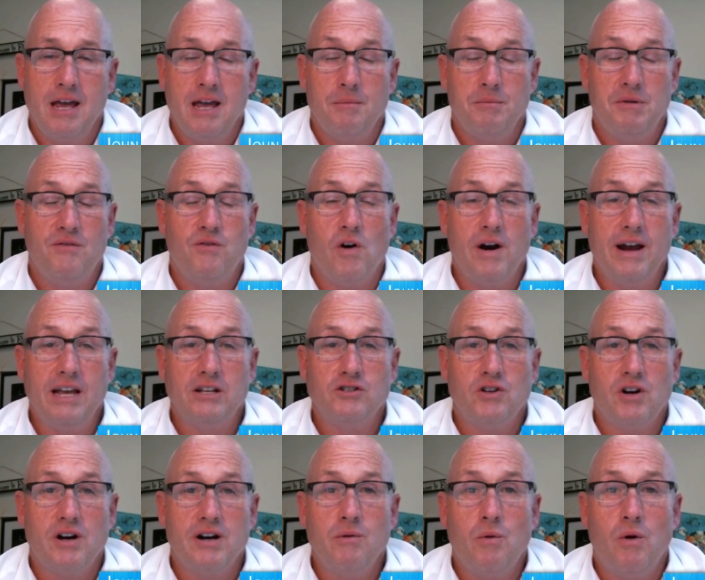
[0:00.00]
Before I get
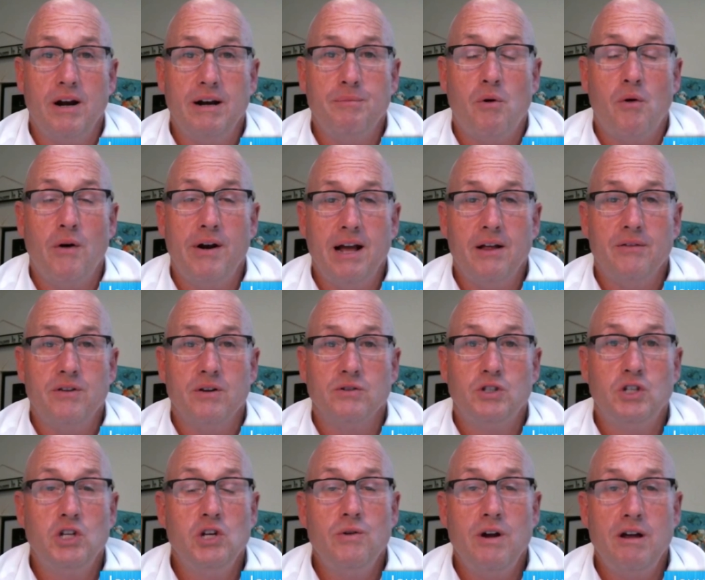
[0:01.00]
started, I want to point out those
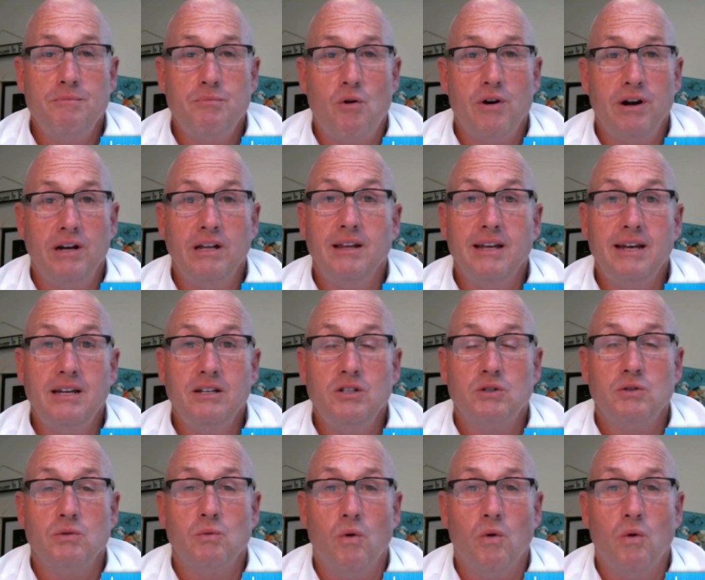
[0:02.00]
two important links.